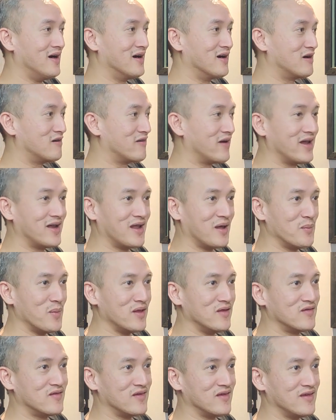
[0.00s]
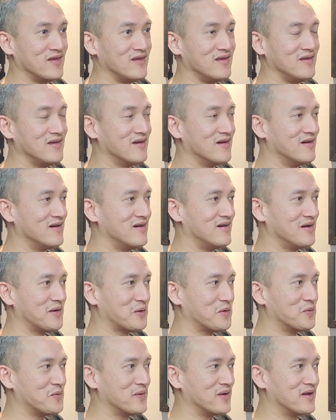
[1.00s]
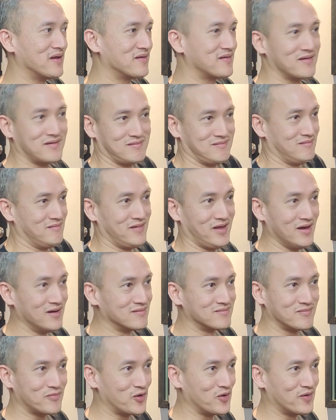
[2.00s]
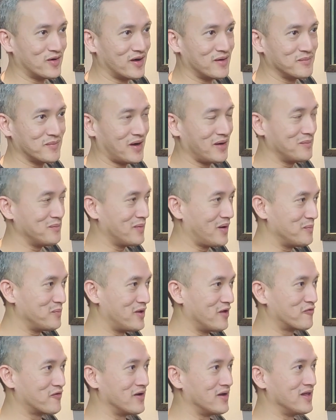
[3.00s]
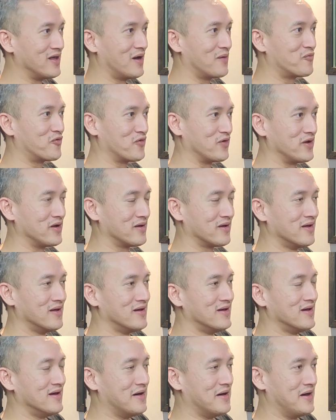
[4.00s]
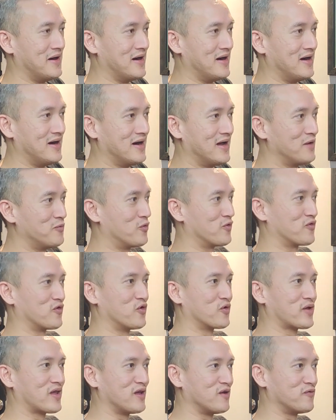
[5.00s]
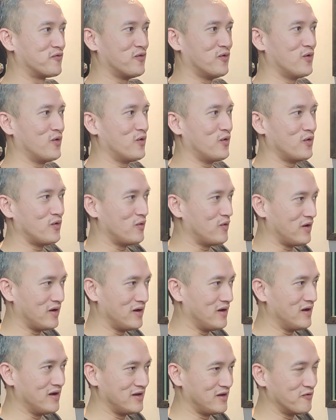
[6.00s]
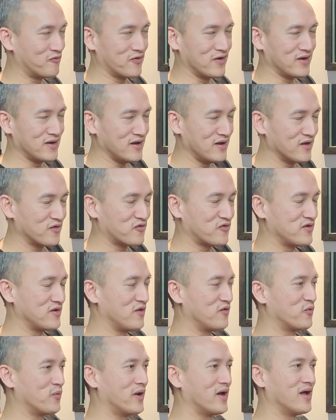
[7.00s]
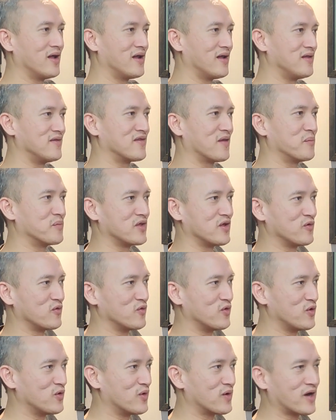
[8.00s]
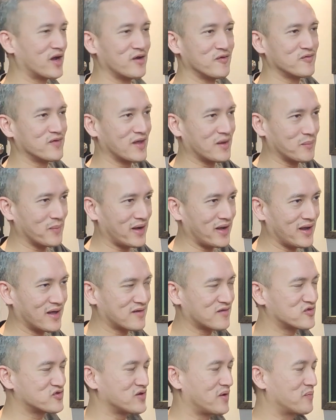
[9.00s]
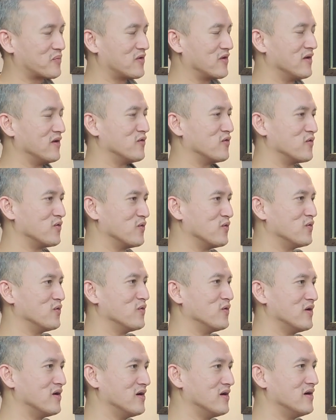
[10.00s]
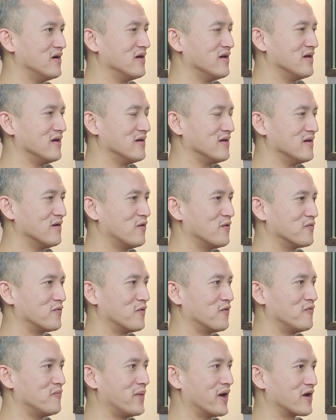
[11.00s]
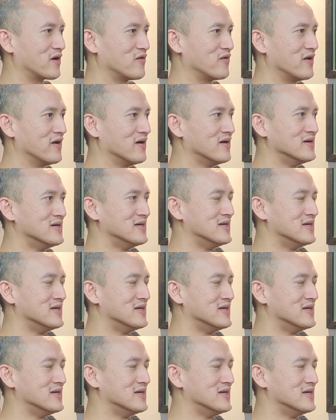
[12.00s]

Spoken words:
Great MNC, and I said, yeah, I'm definitely up for it. I was looking for a different industry as well, and something to kind of take my next chapter into of my career.